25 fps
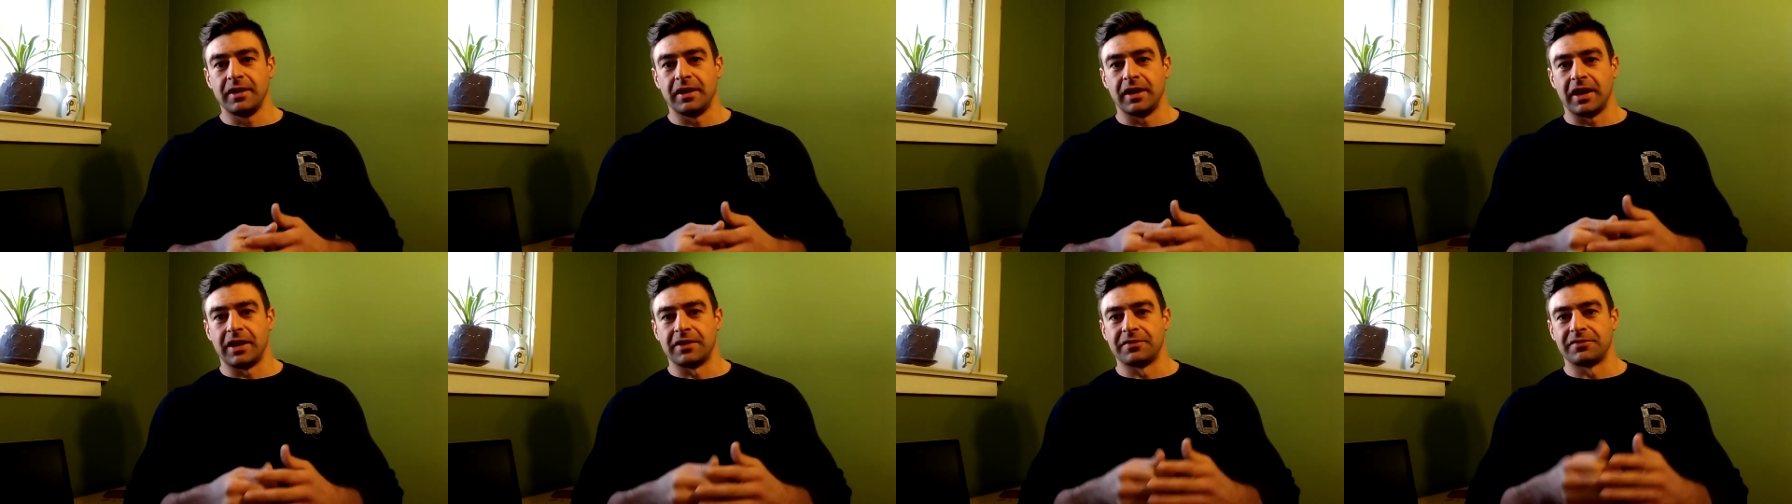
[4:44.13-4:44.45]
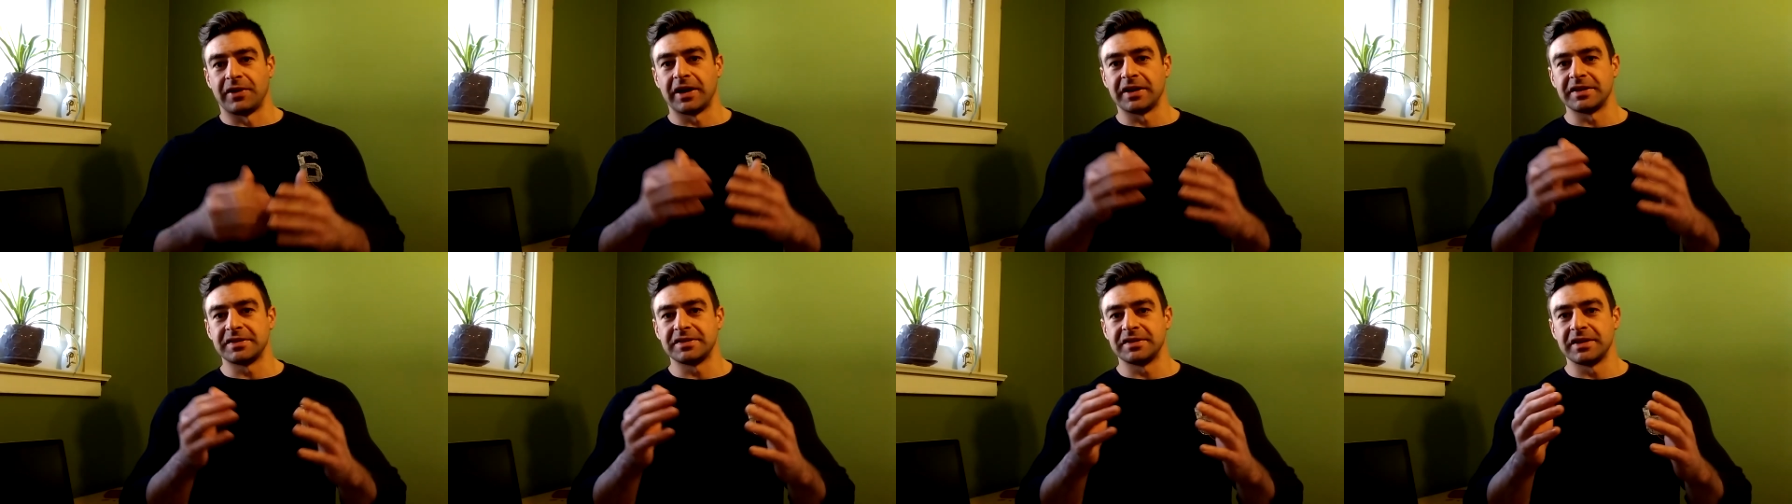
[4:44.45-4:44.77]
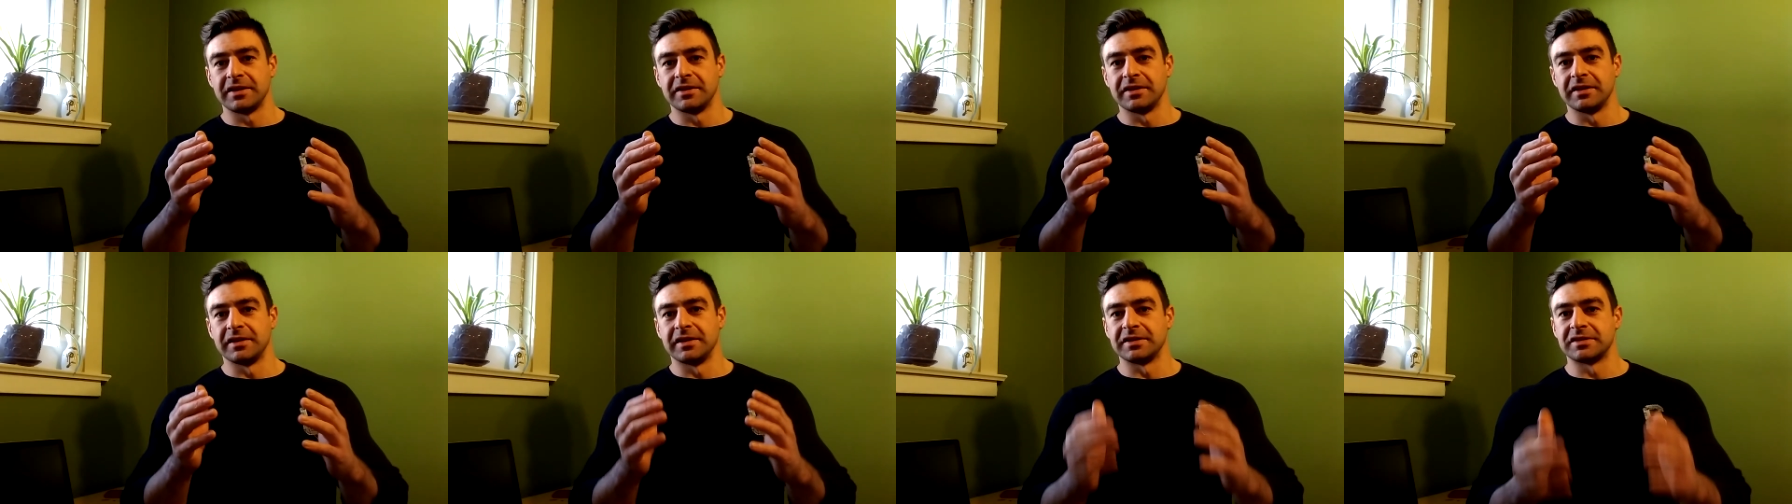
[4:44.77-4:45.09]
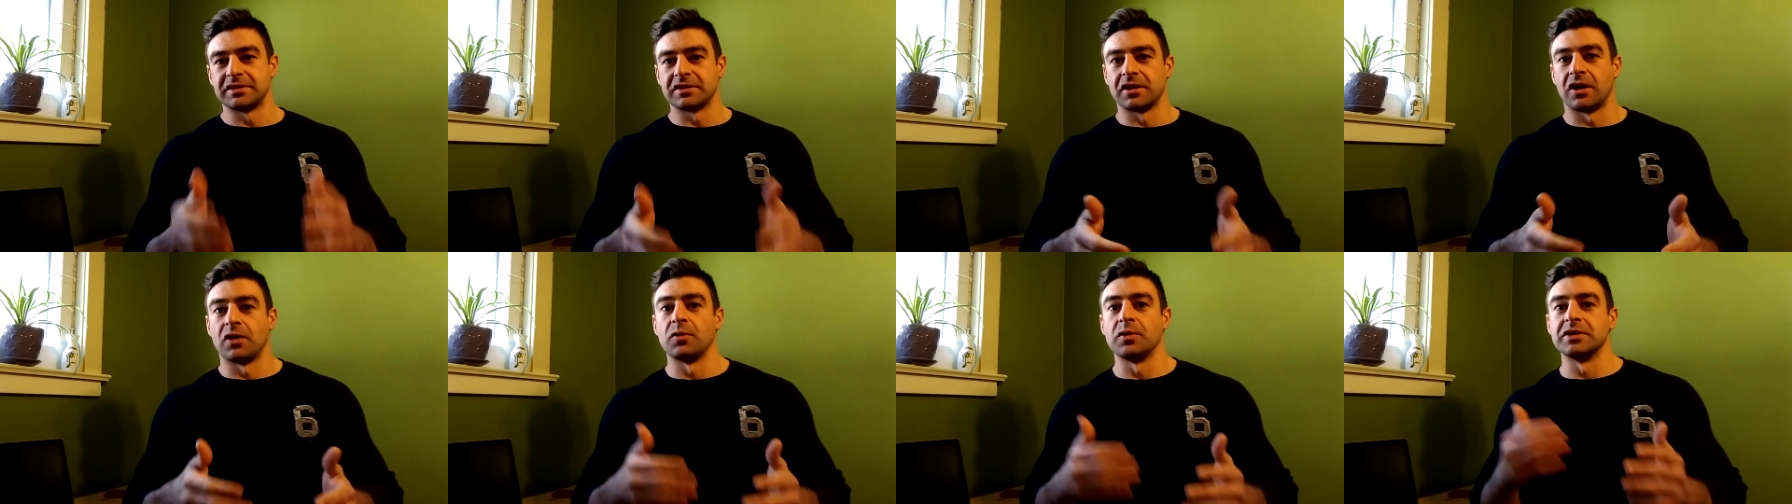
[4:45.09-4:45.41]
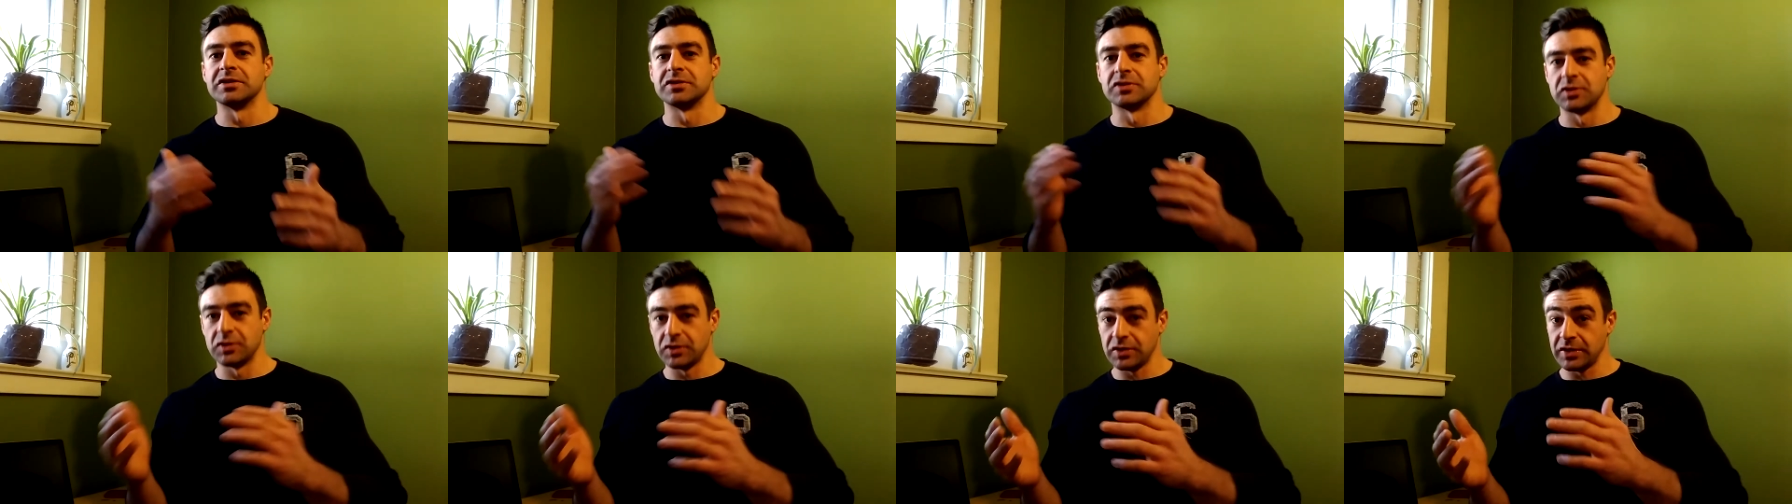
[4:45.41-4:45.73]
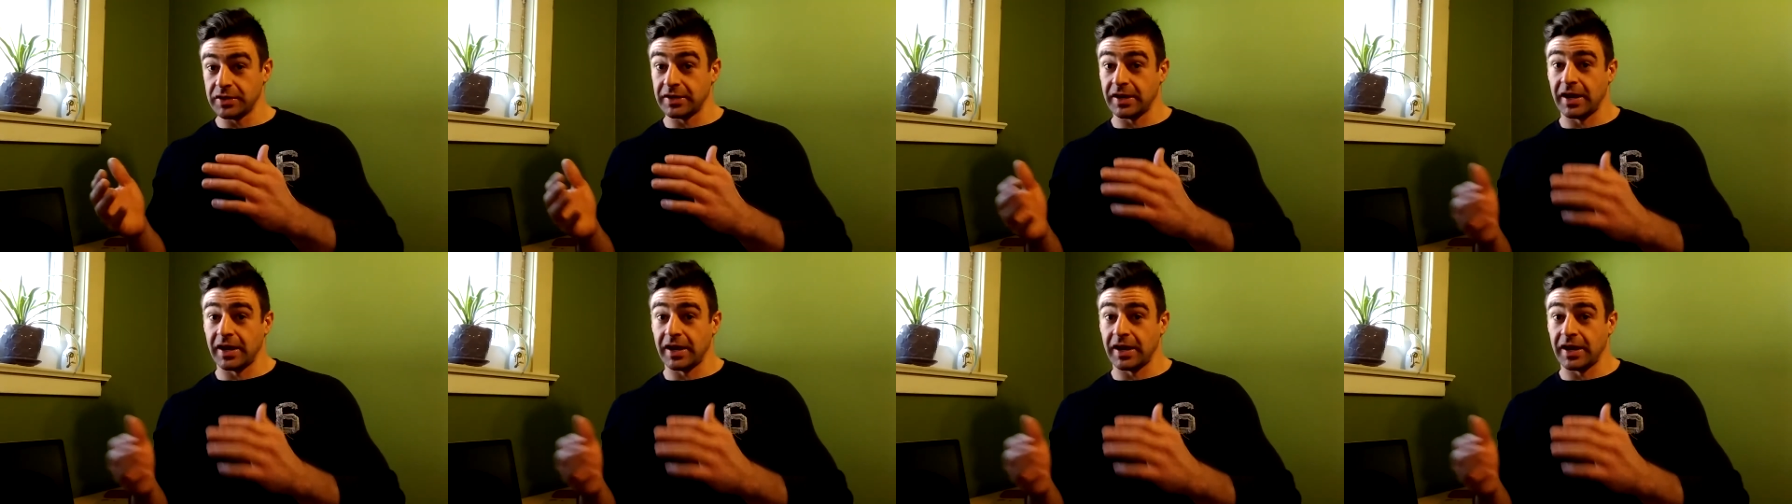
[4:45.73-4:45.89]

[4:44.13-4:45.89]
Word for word: if I say that it's always good,